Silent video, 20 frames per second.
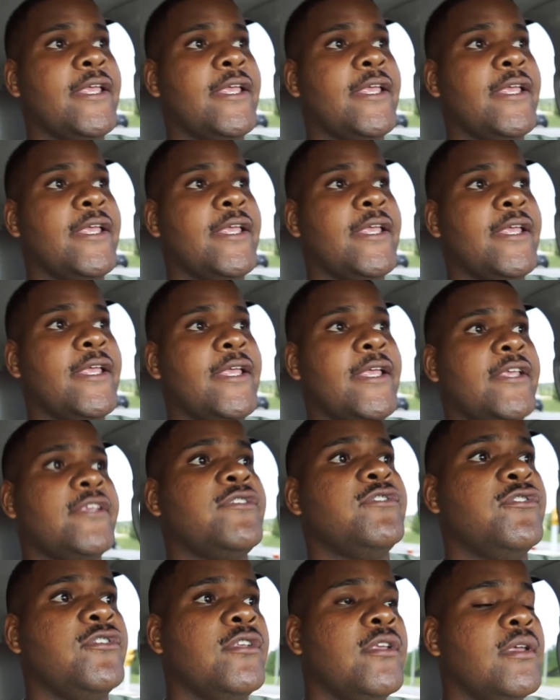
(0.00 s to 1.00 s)

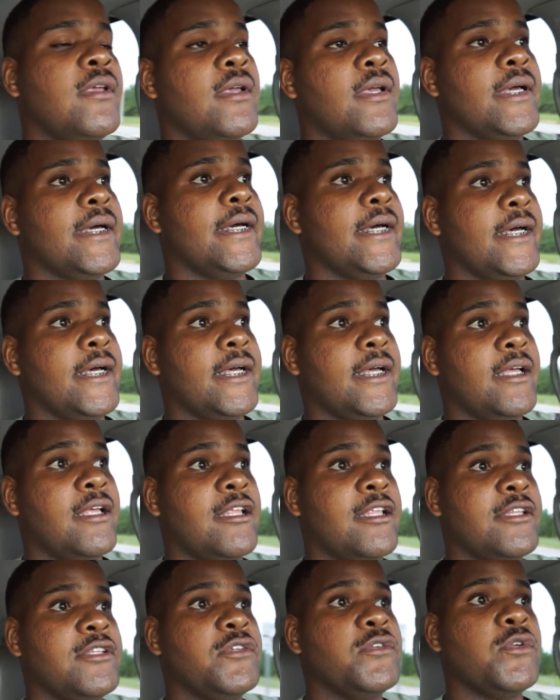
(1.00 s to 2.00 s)
anyways,
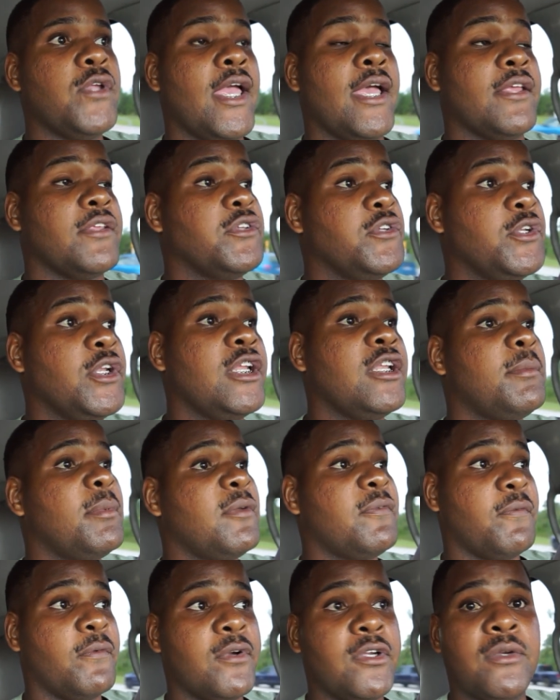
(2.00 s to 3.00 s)
you need to be
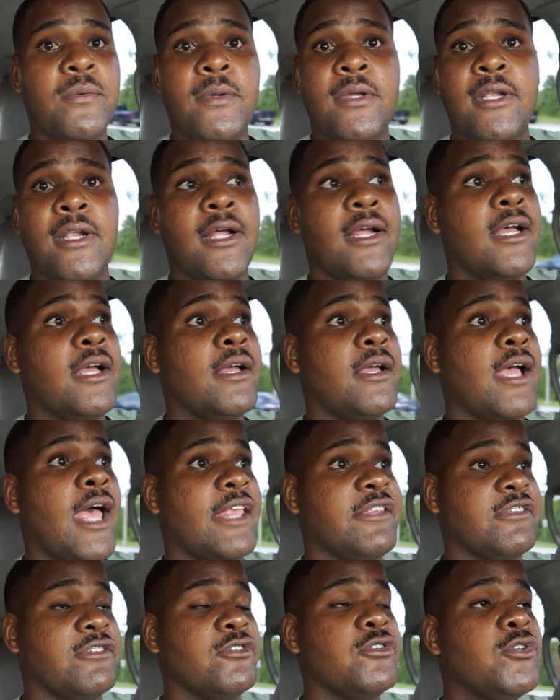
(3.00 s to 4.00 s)
frequent.
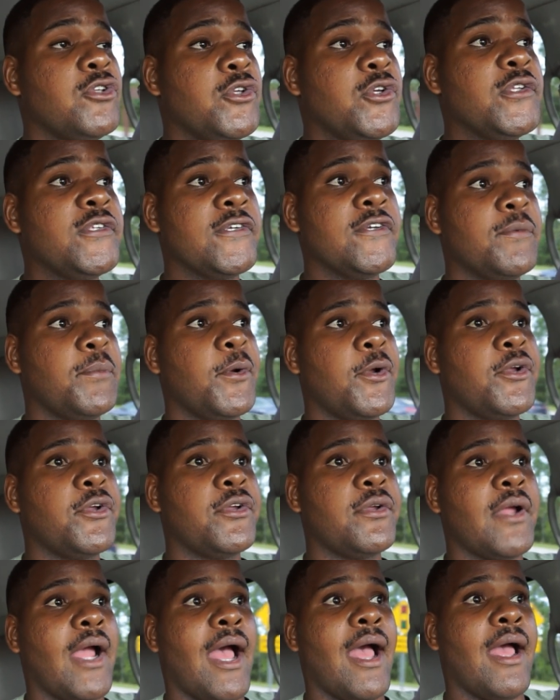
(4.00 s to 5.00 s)
As a new
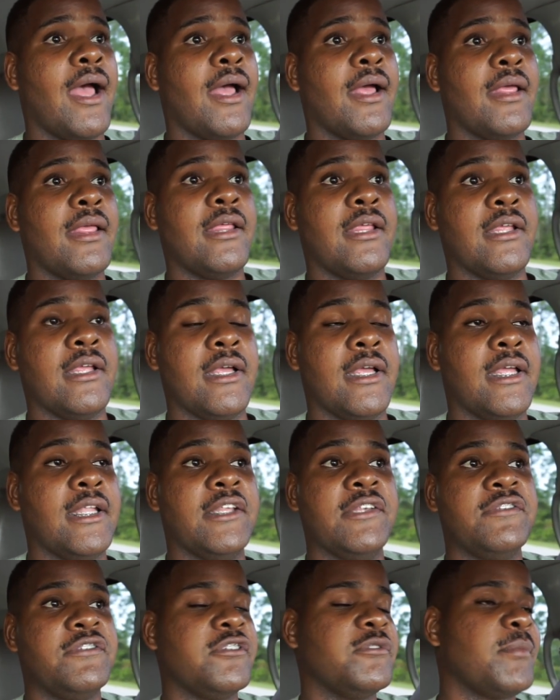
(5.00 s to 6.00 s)
YouTuber,
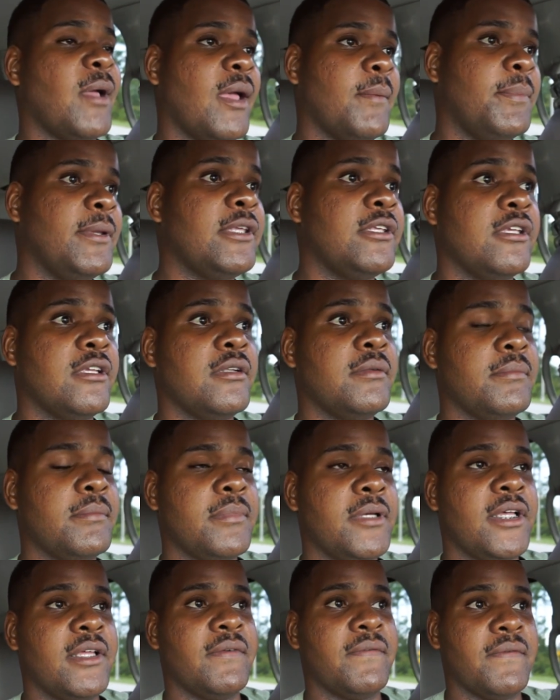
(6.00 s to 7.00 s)
this is just my opinion,
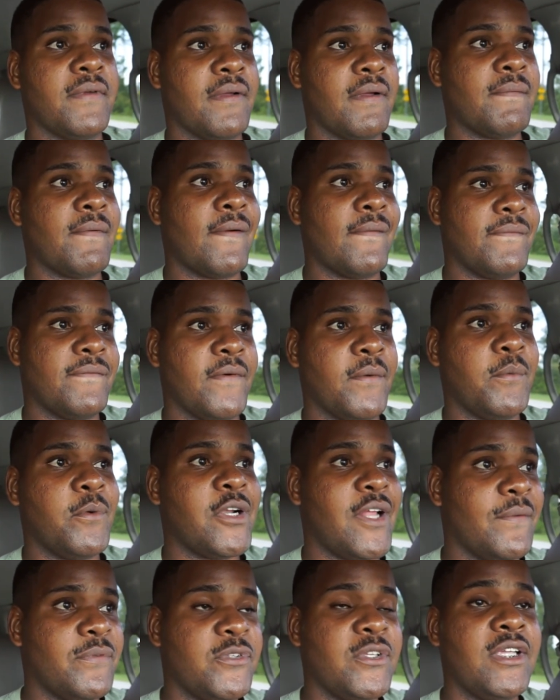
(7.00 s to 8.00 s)
but from what
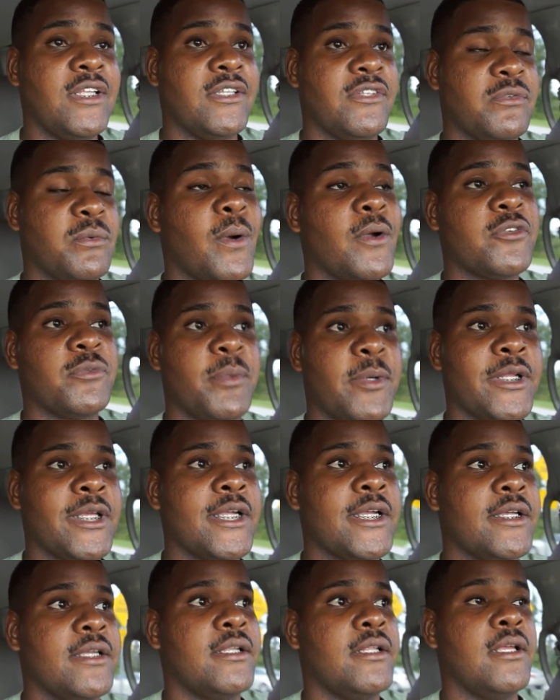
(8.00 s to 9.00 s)
I've seen, this works pretty
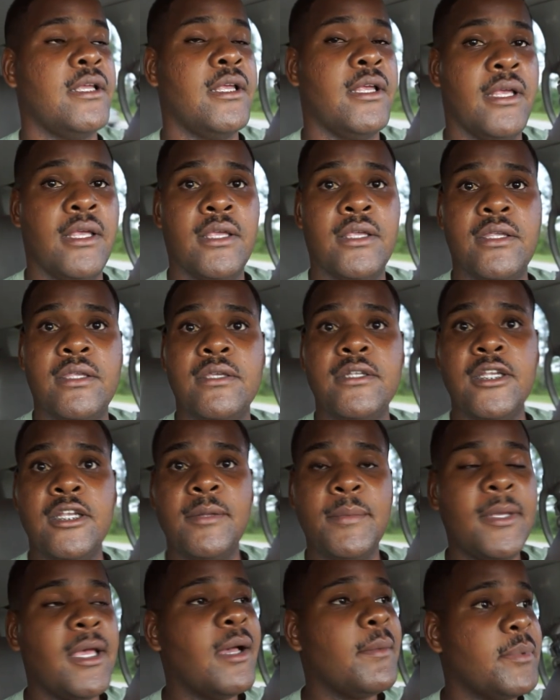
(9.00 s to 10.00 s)
good. You need to
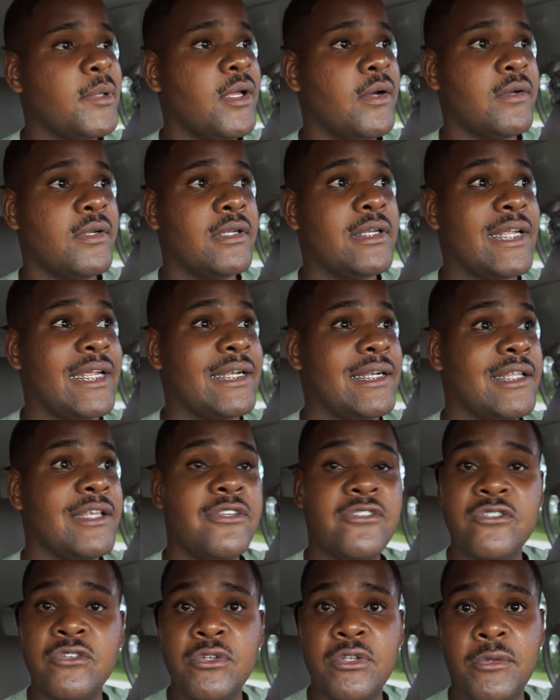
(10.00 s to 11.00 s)
be uploading at
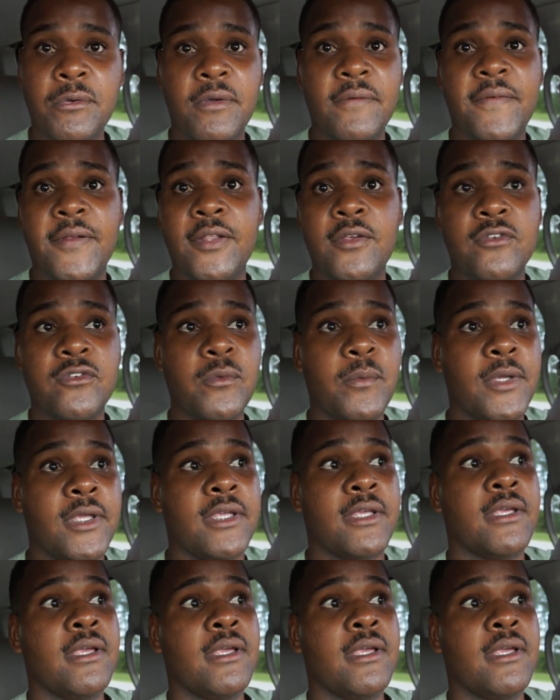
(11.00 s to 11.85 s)
least 2 to 3 videos a week.